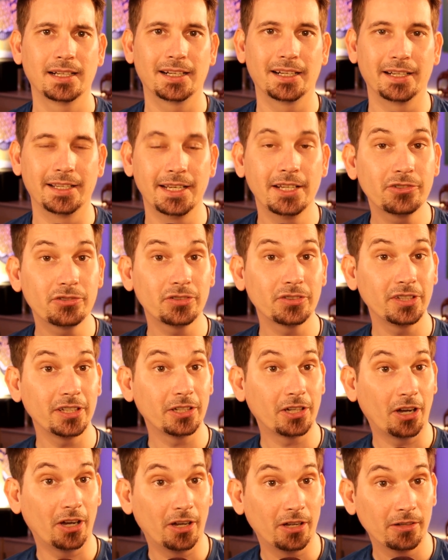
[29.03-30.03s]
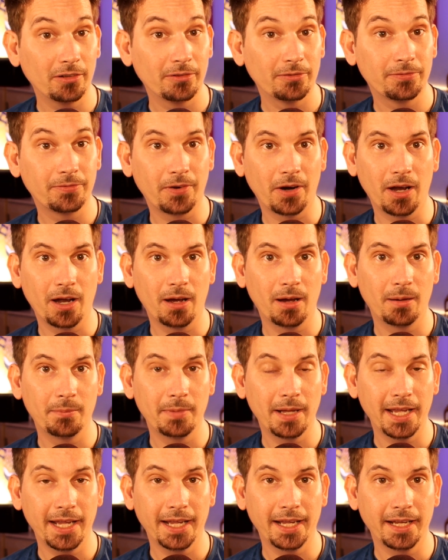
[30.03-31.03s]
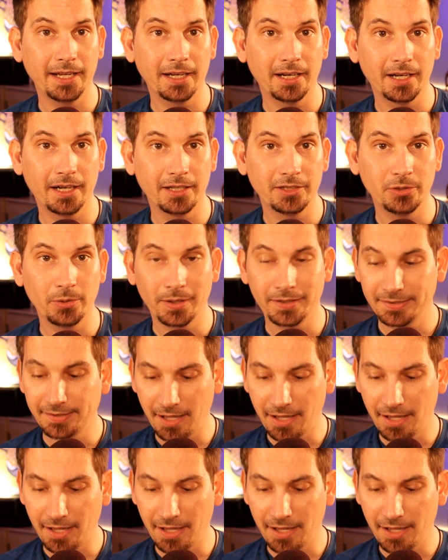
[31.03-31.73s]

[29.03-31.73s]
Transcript: An interesting call from a U.S.